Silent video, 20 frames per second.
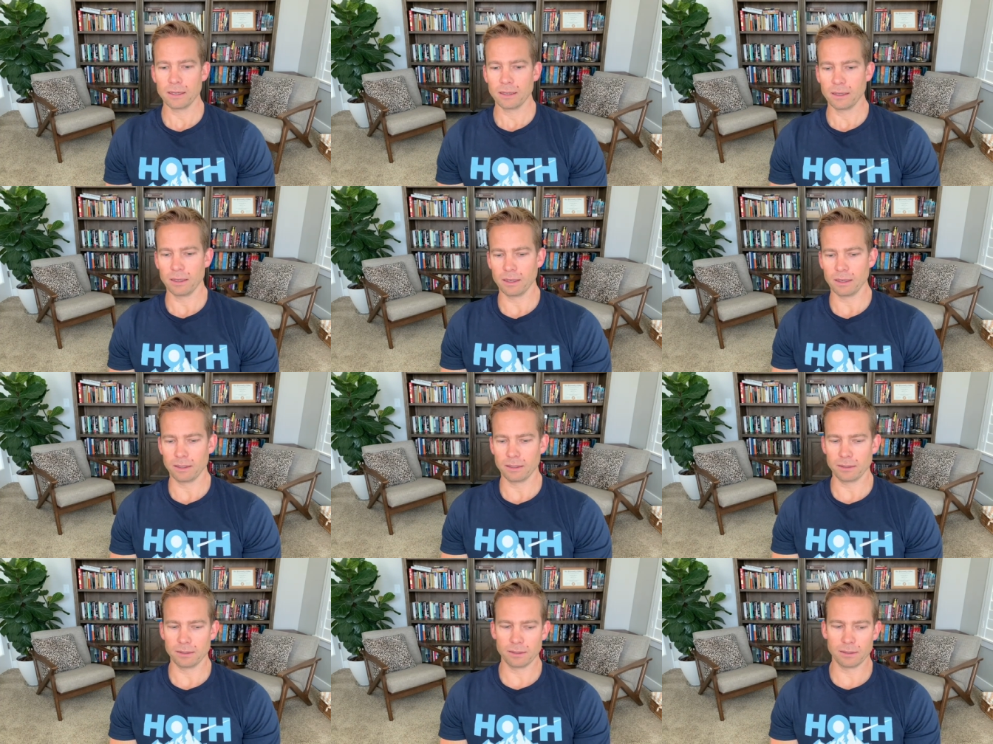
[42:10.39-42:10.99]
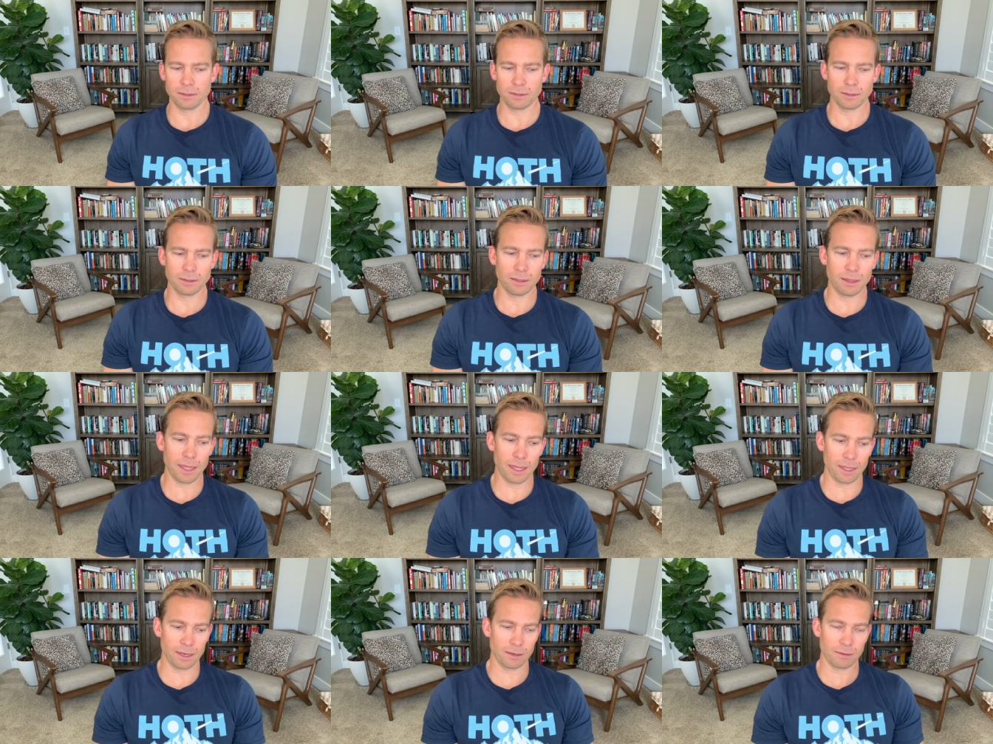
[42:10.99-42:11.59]

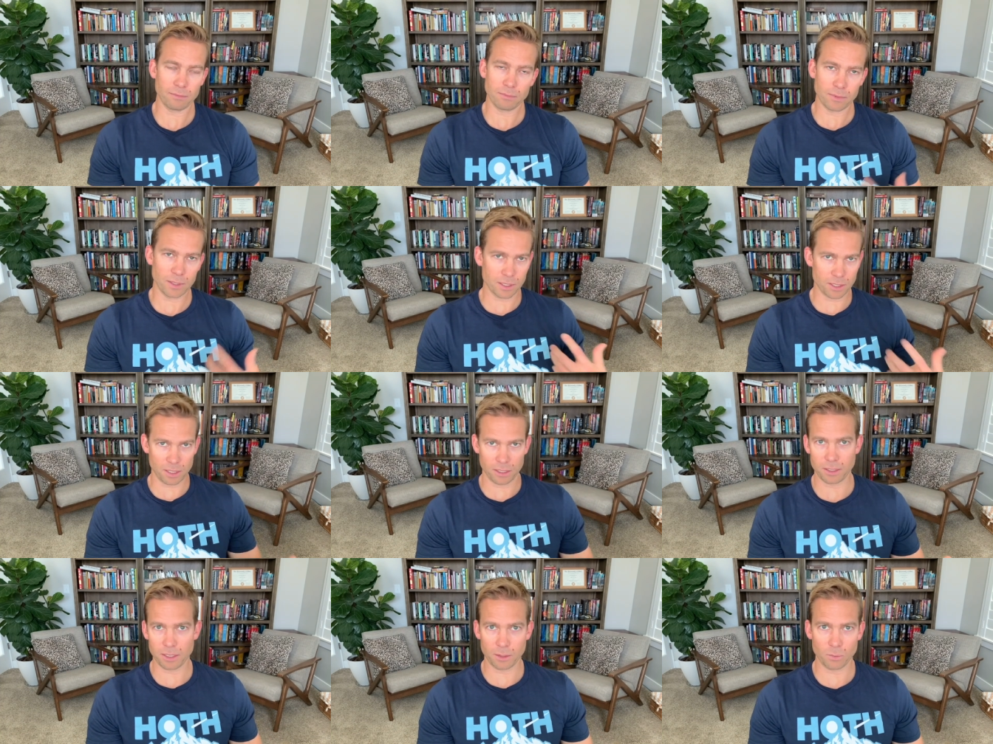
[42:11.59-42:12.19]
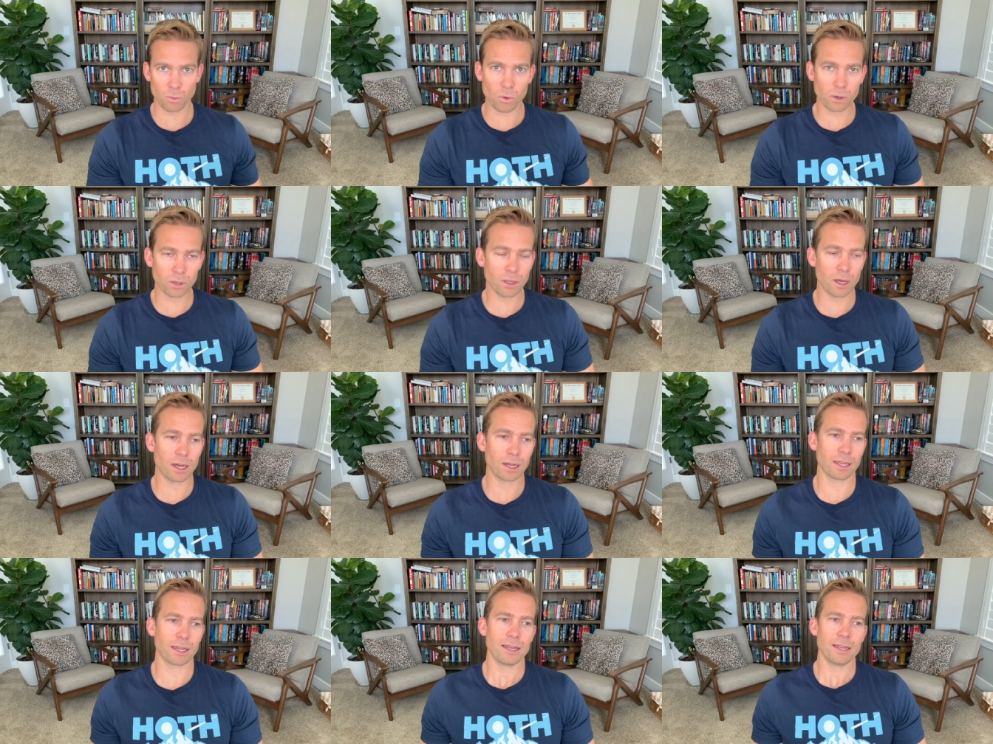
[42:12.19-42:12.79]
than this Undead
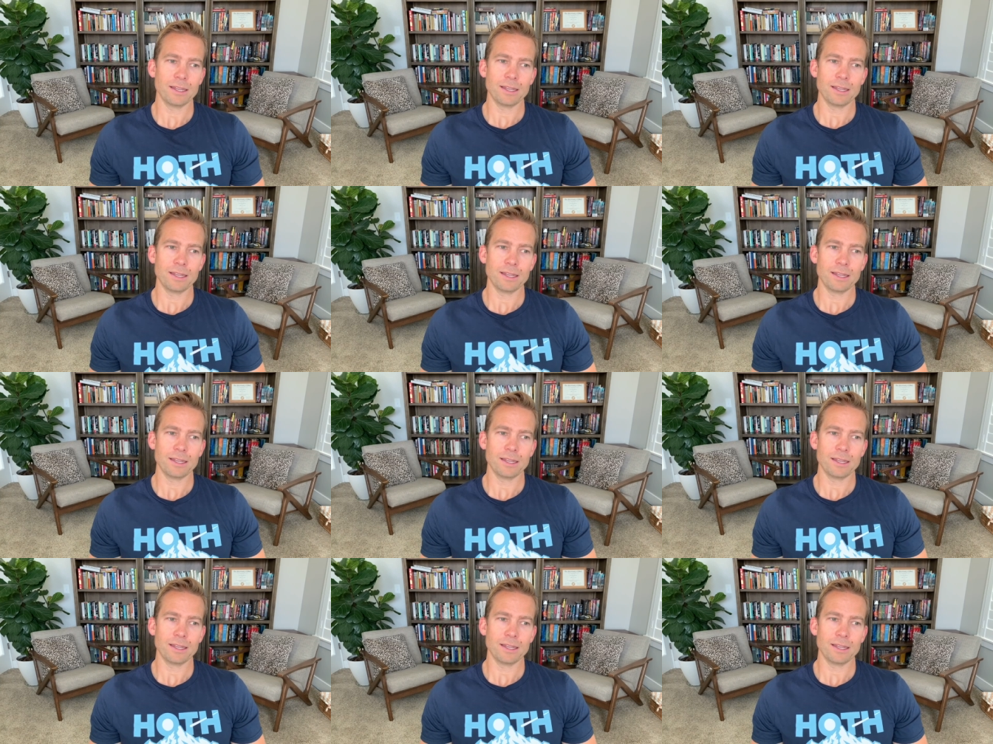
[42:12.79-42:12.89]
Warlock.